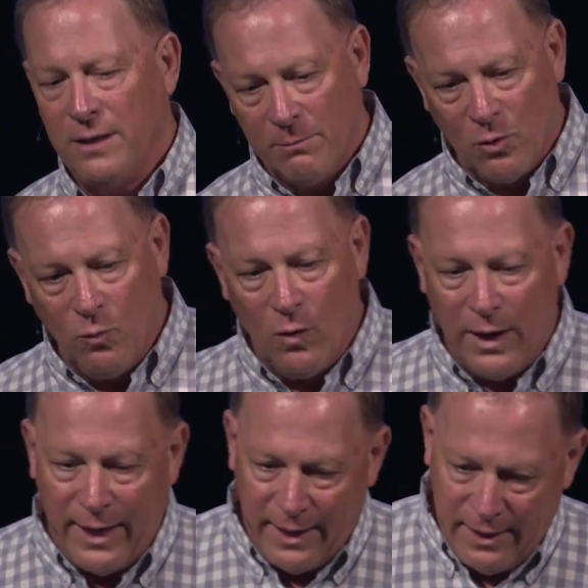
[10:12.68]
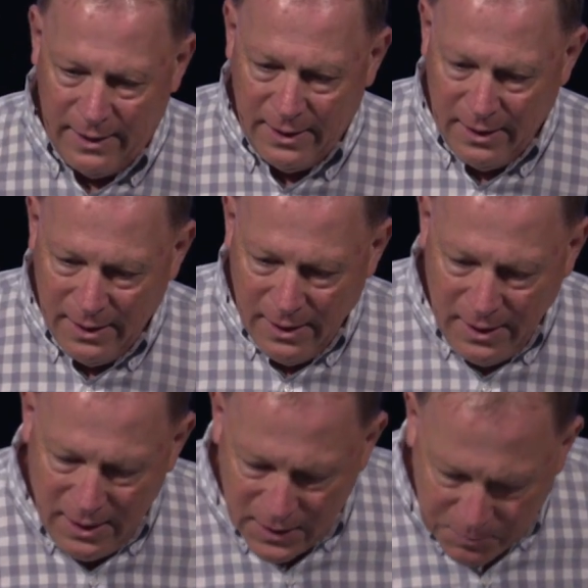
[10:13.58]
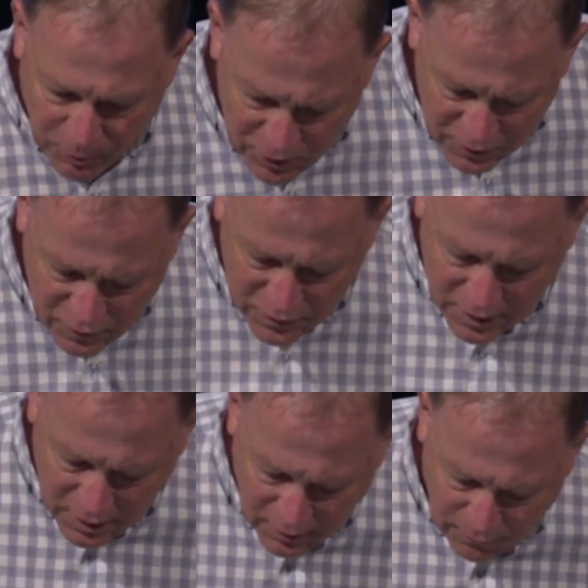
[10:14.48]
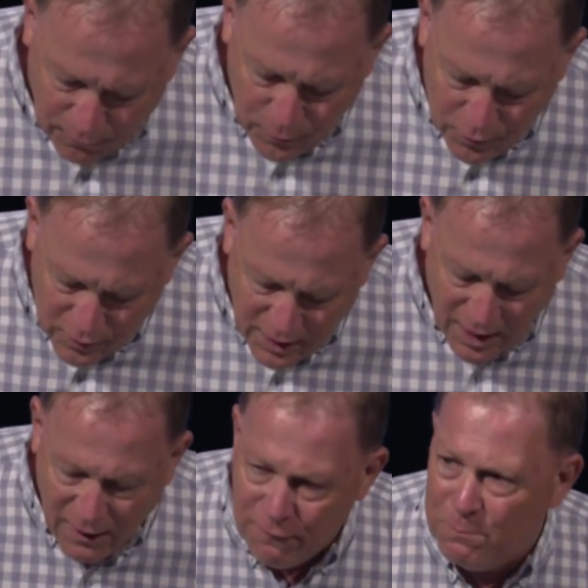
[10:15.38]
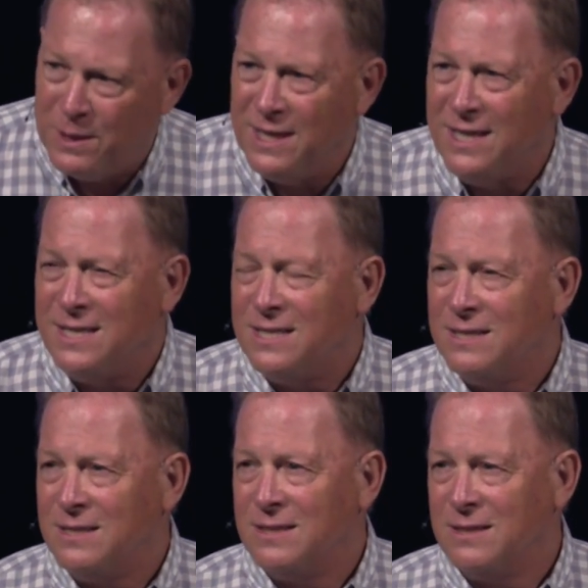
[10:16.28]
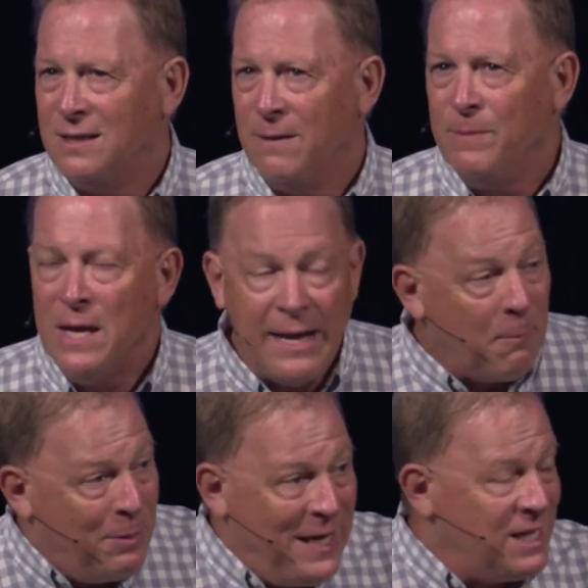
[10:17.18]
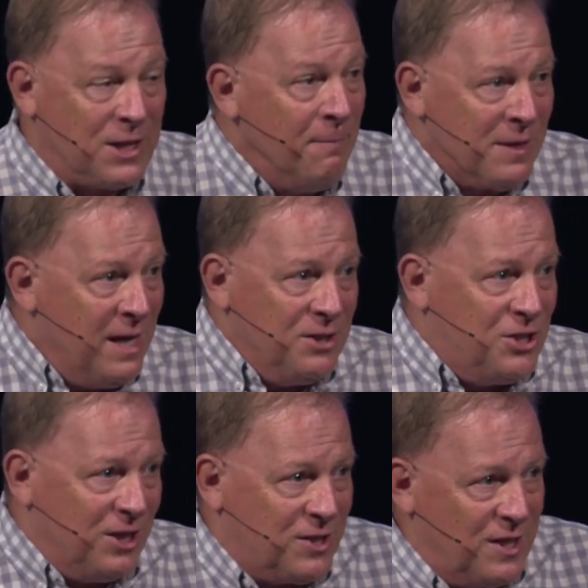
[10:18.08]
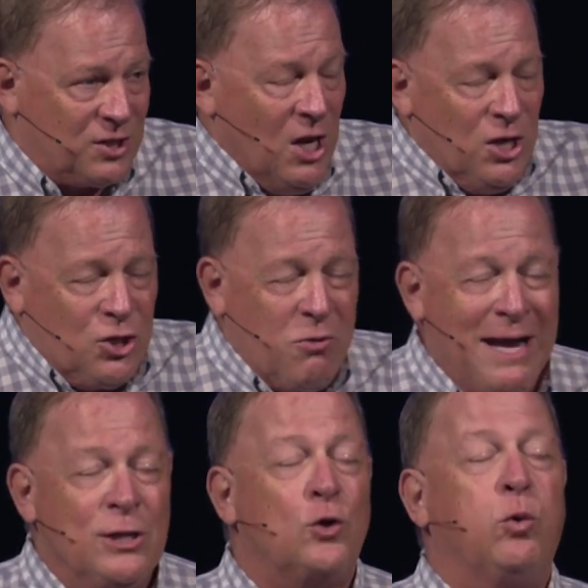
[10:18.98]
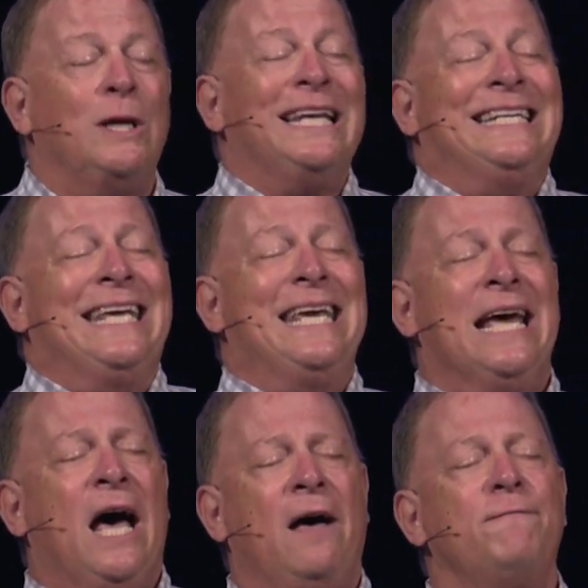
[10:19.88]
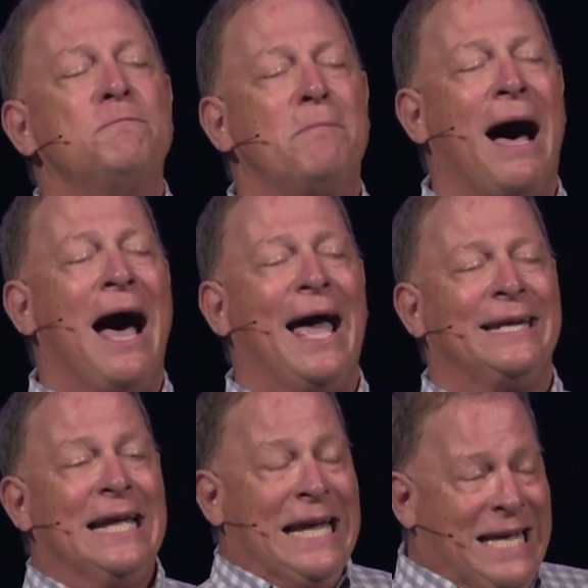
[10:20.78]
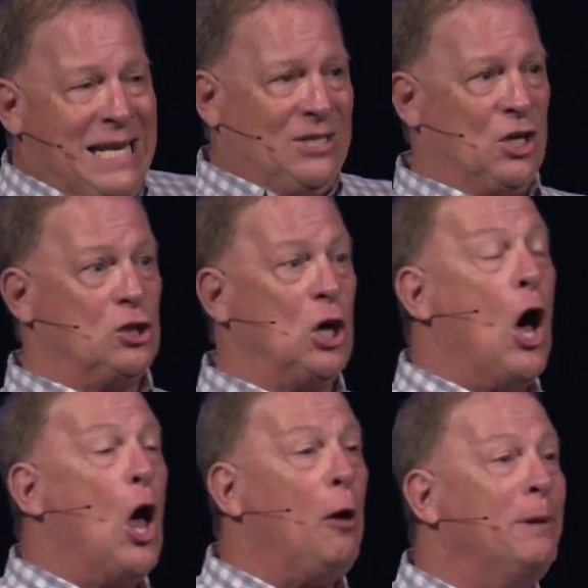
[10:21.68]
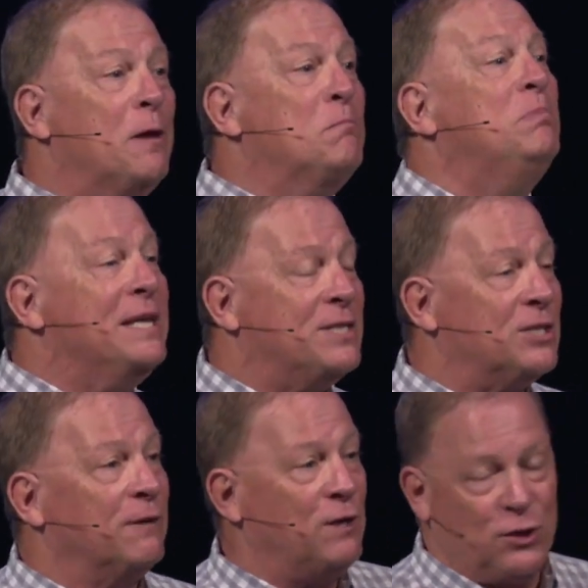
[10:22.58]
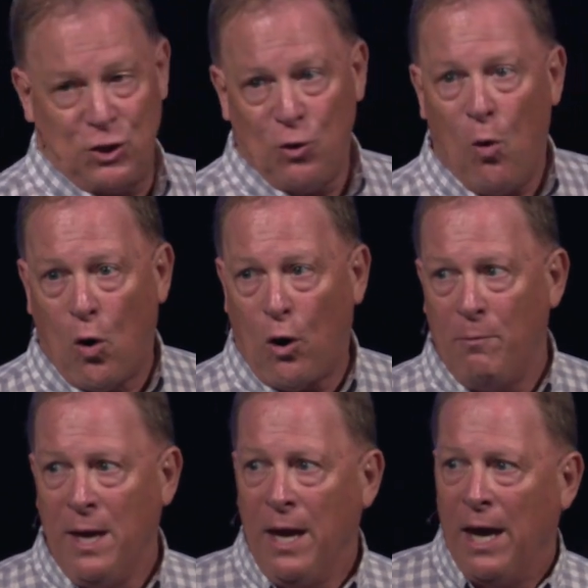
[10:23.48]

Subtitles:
Number one, he is producing the fruit of peace. Now, peace is just this tranquility of mind. It is the calm in the midst of the storm,